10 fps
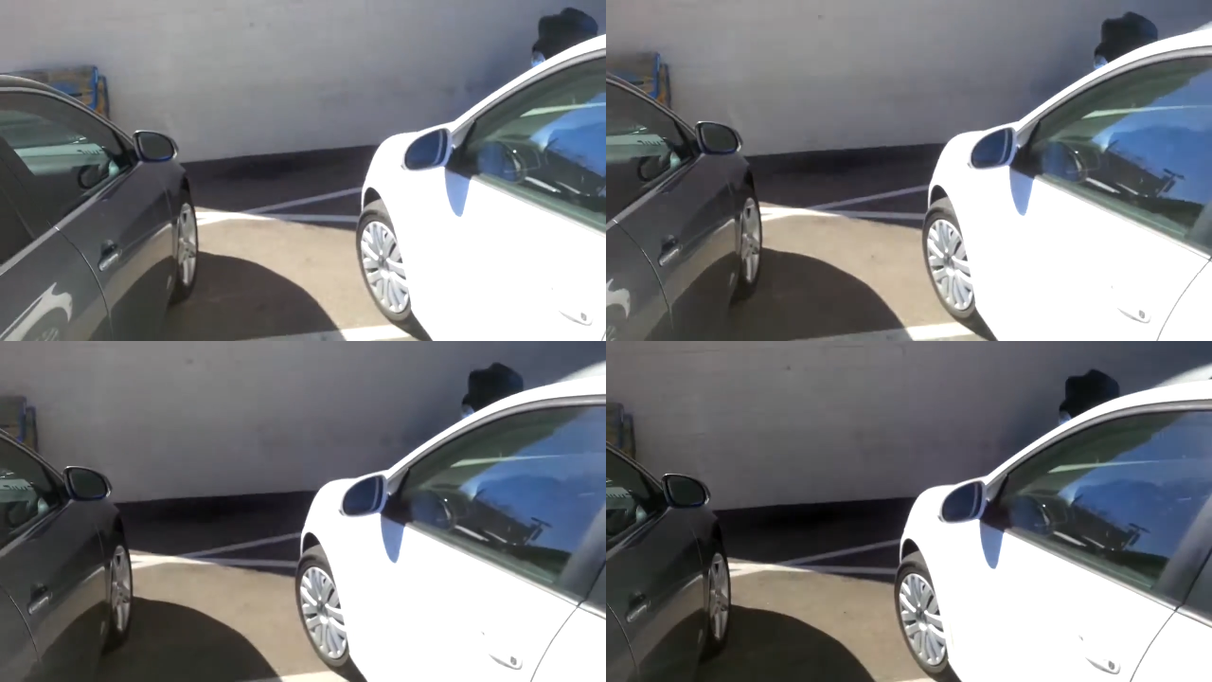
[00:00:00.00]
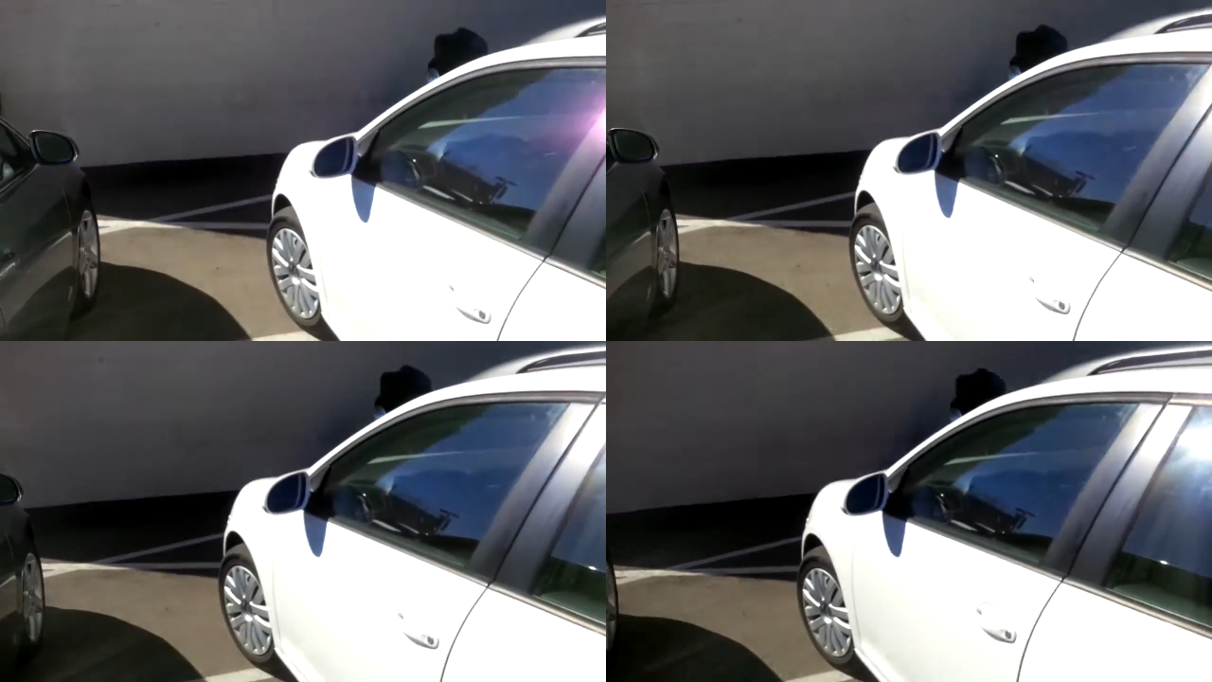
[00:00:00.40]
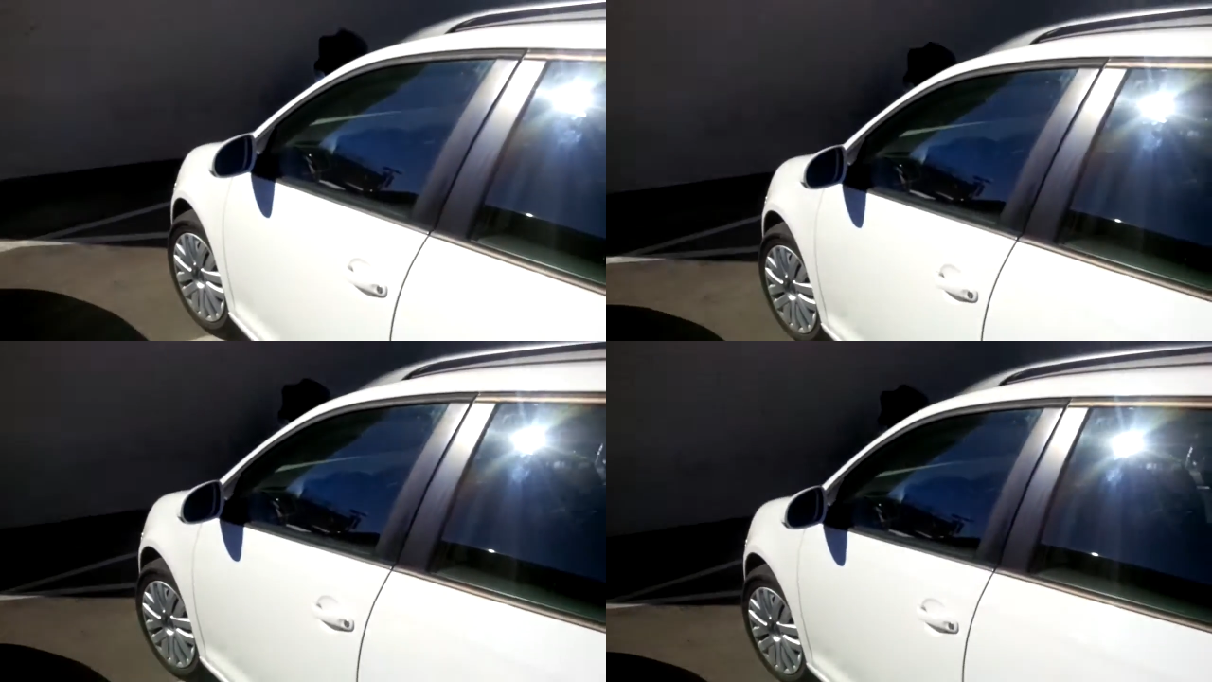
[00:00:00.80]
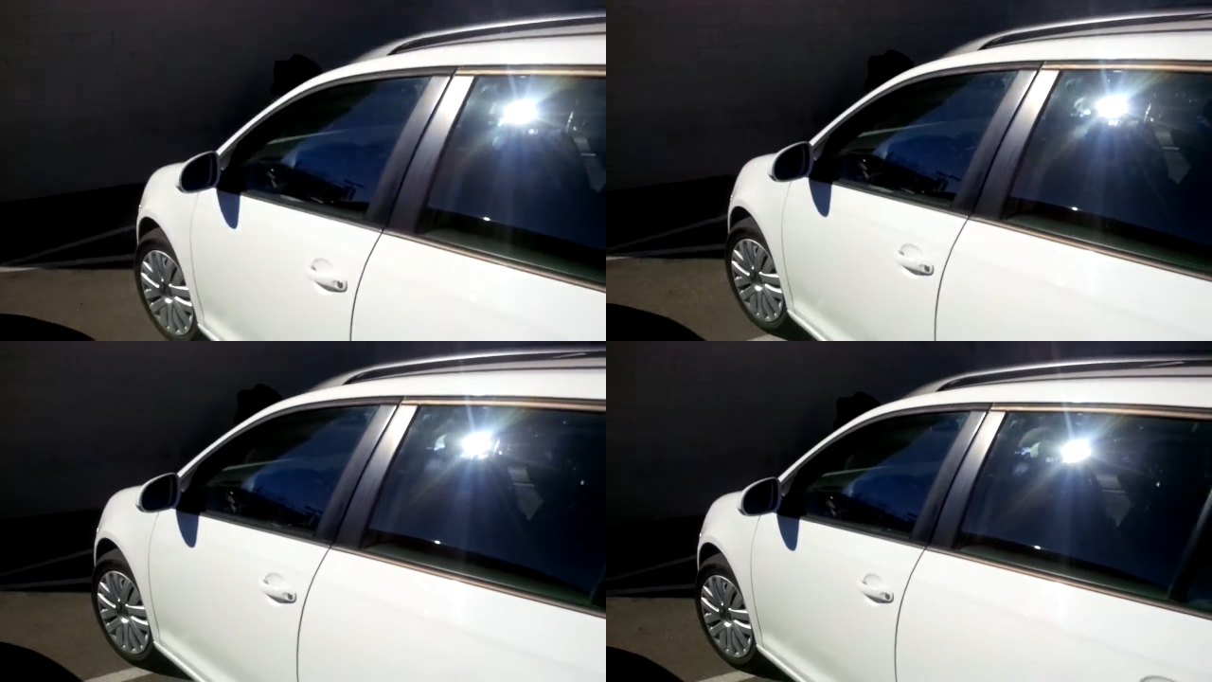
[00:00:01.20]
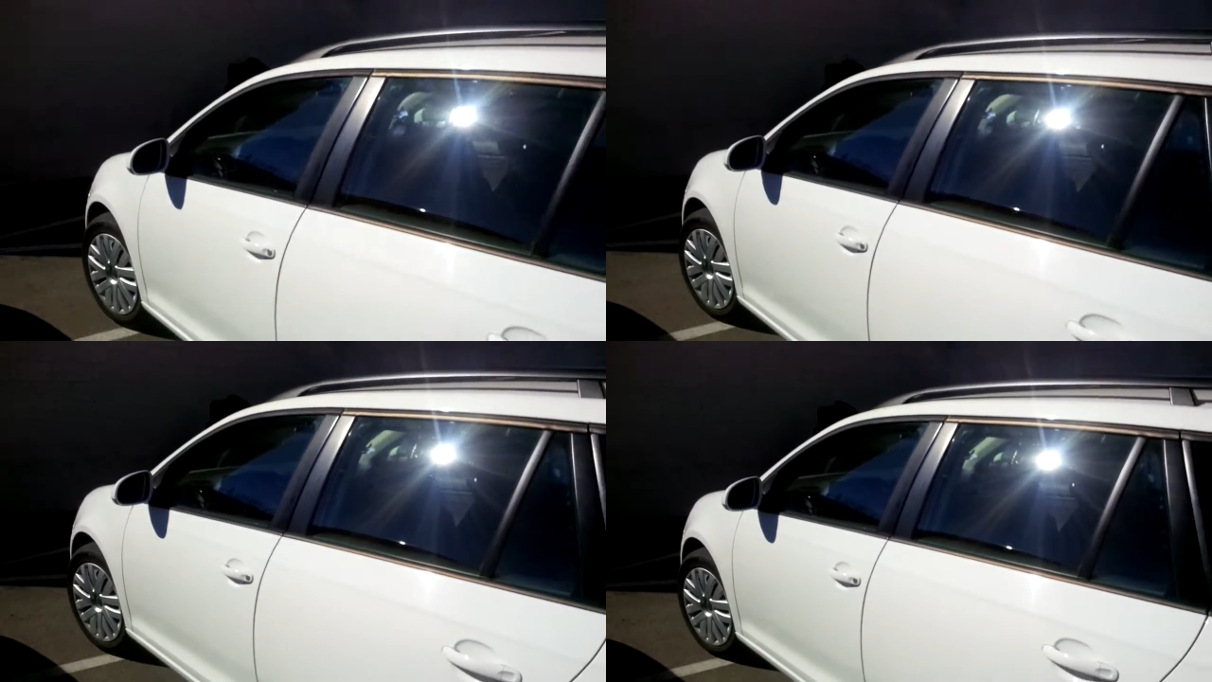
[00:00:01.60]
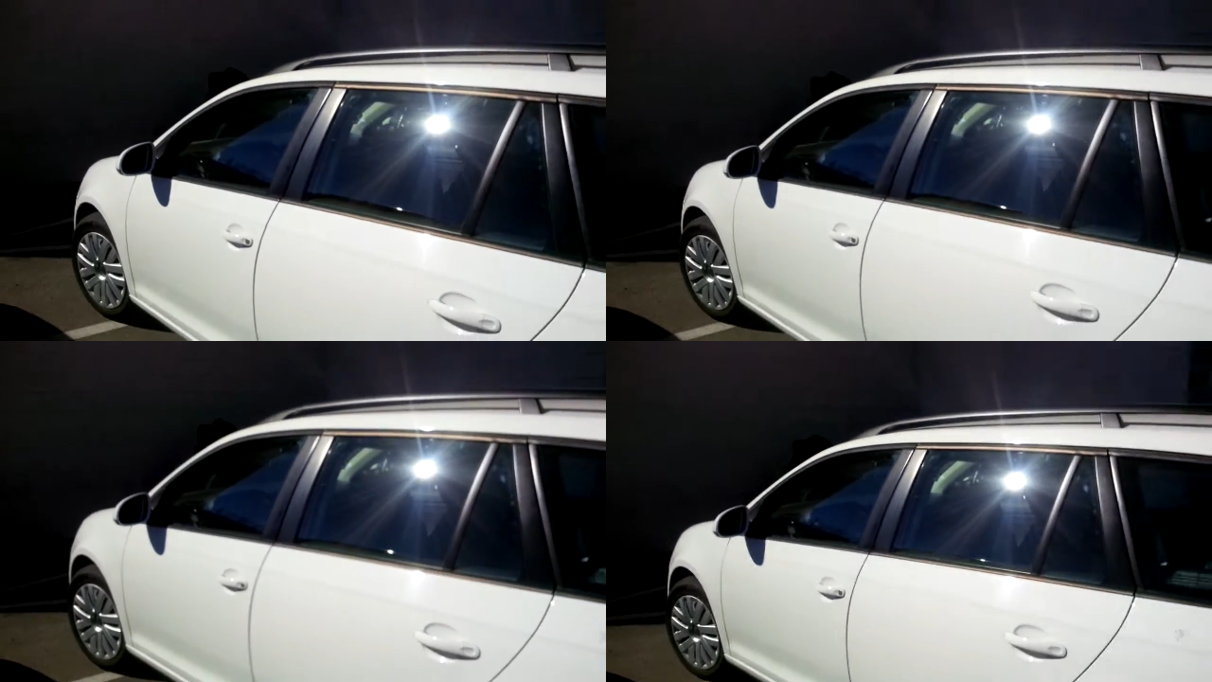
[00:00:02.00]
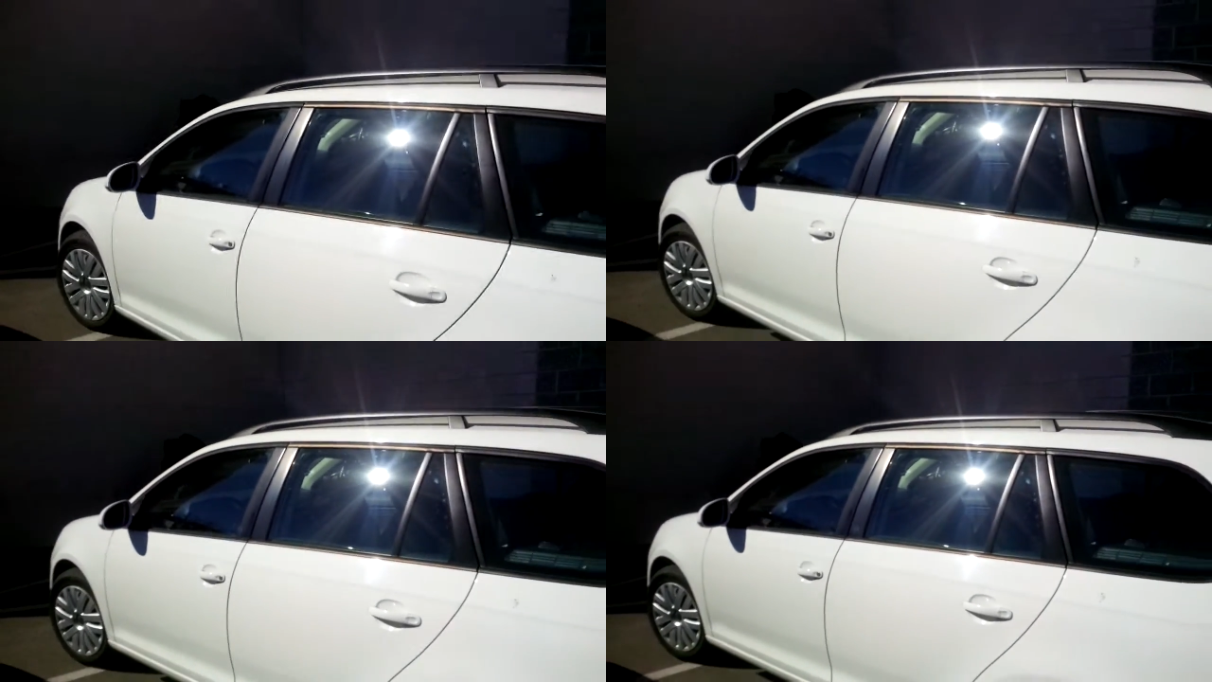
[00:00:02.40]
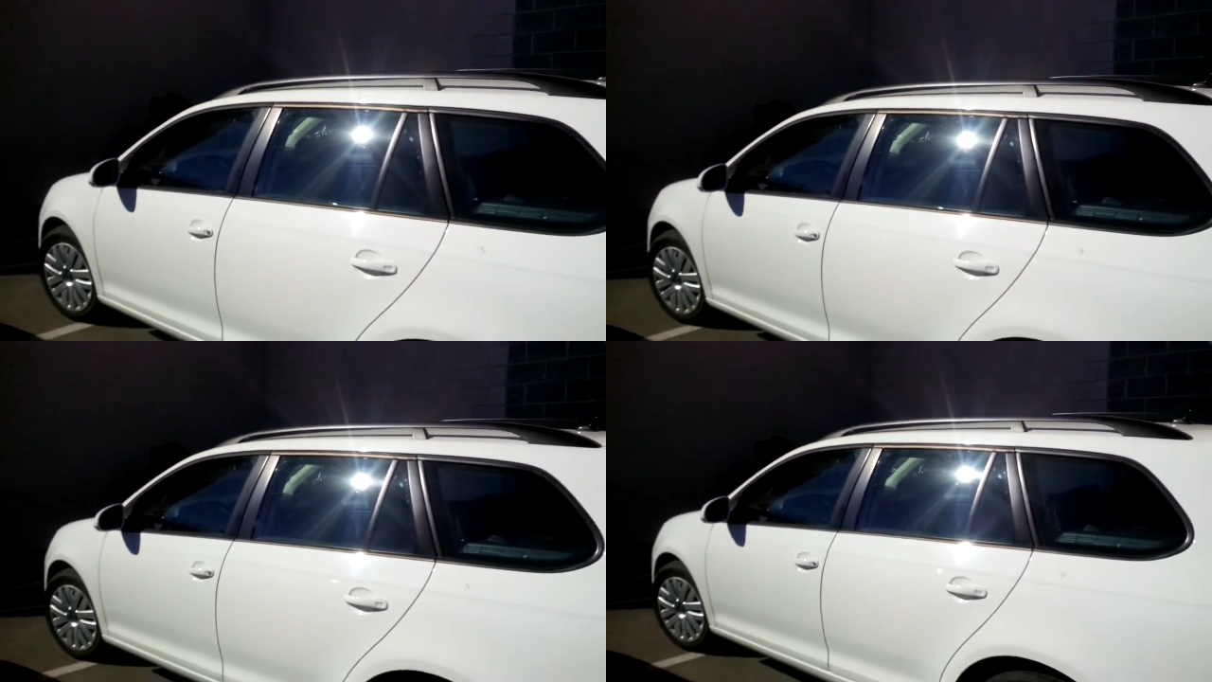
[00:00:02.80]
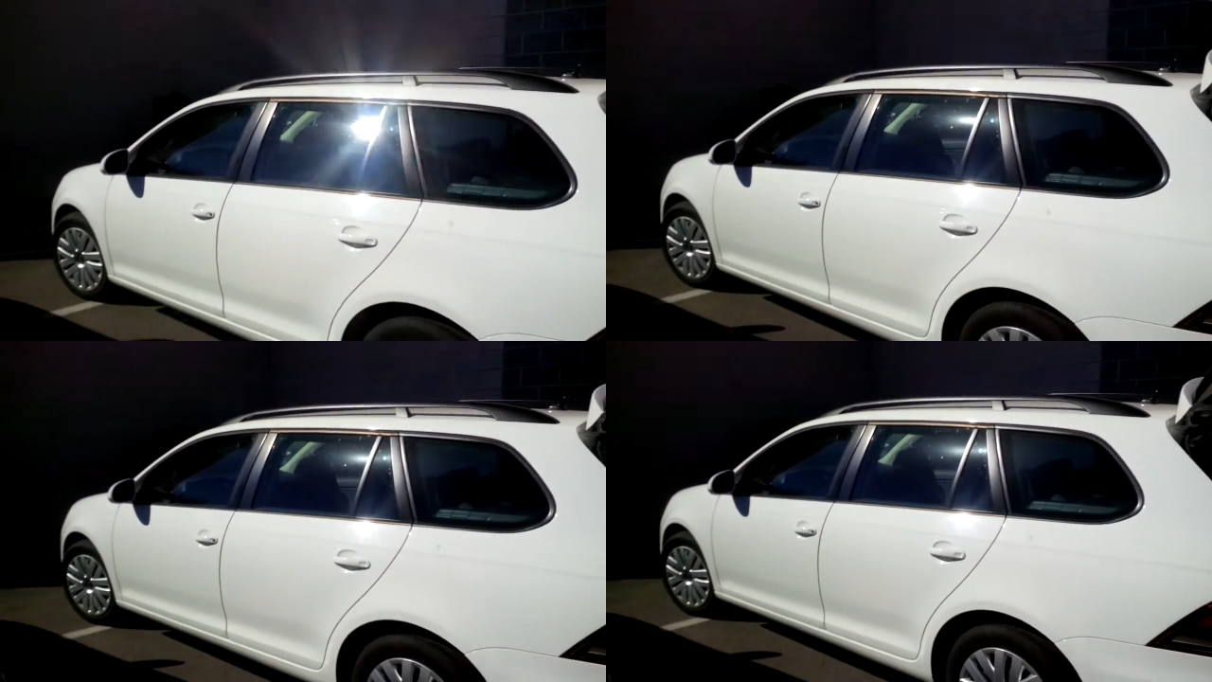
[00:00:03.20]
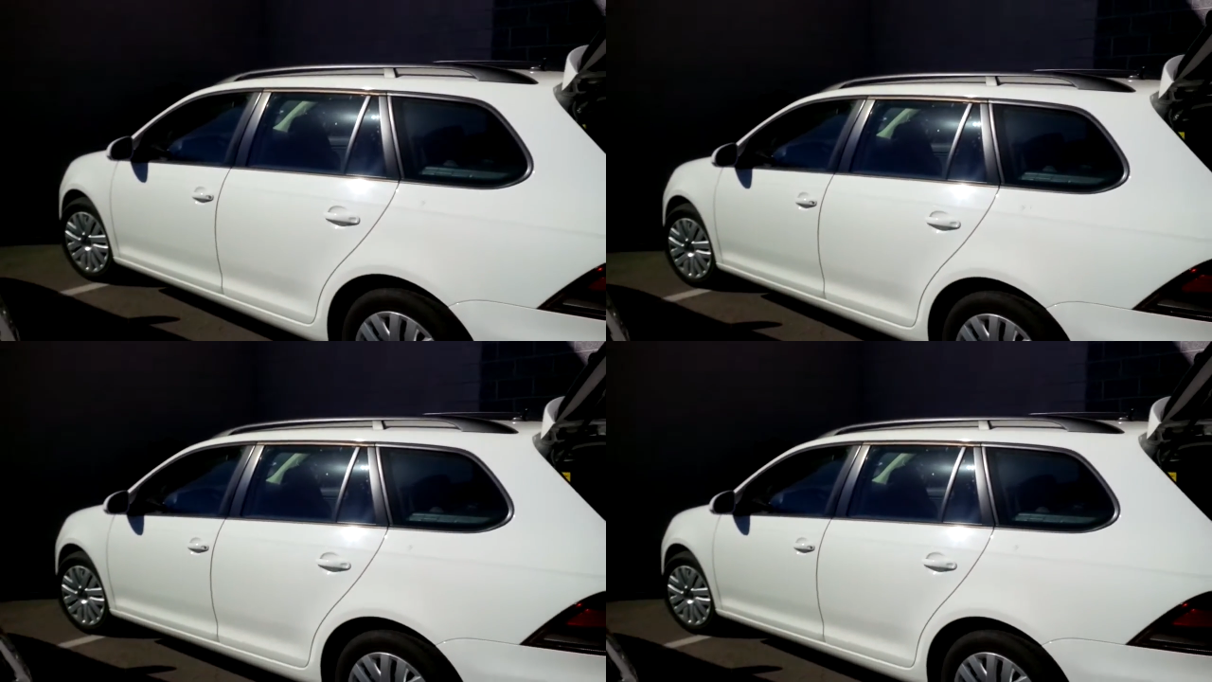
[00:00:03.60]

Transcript: (no speaker visible)